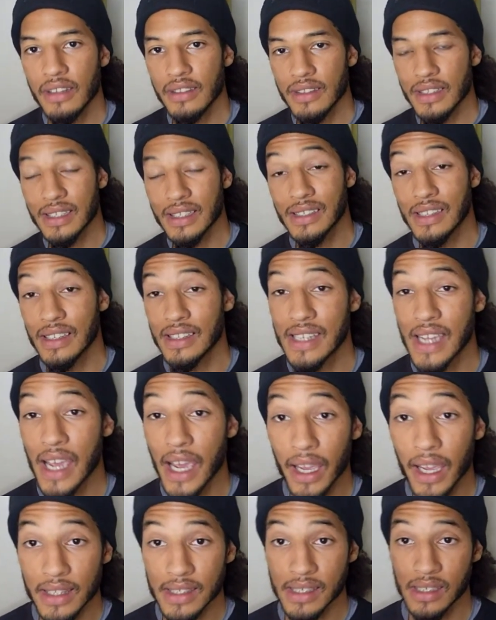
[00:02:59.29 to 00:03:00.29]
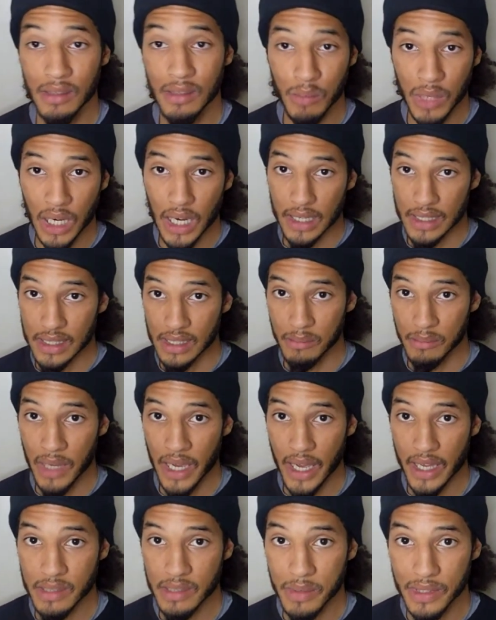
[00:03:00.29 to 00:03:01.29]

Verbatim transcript: this is a tag team boxing match